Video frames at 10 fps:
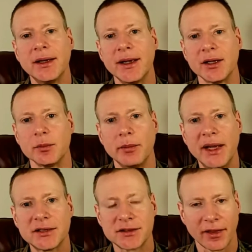It
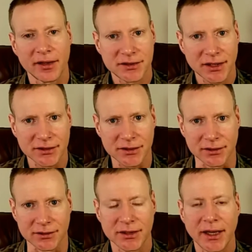makes the
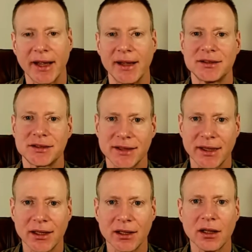citizens a
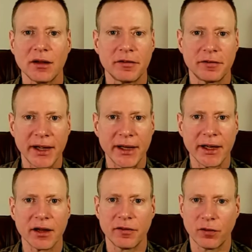single
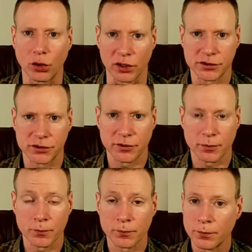fighting force.
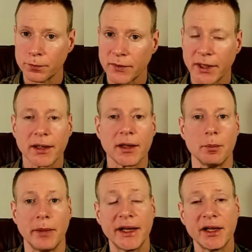
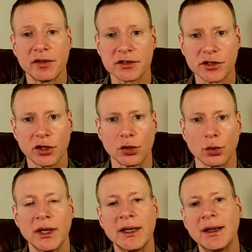Many of us
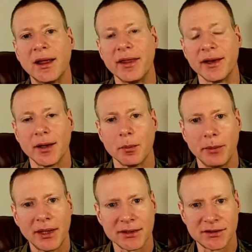know that
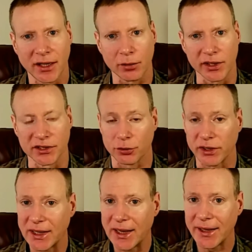militaries
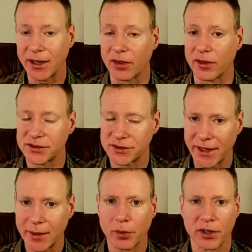rely on the
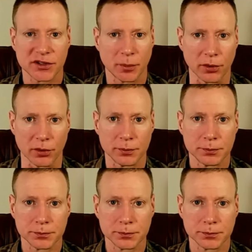same principle.